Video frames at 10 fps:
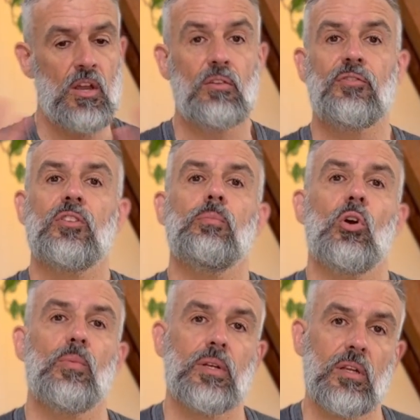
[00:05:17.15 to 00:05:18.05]
For the
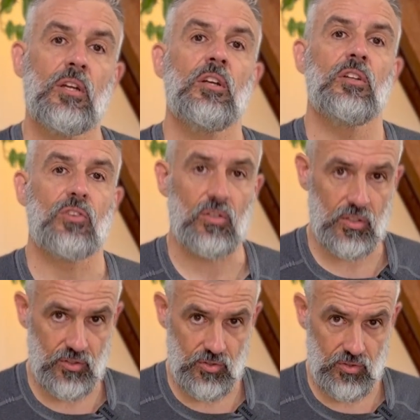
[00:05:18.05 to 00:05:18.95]
moment, don't
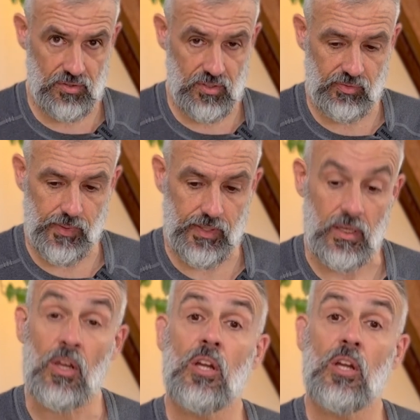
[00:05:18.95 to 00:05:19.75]
concern yourself about that.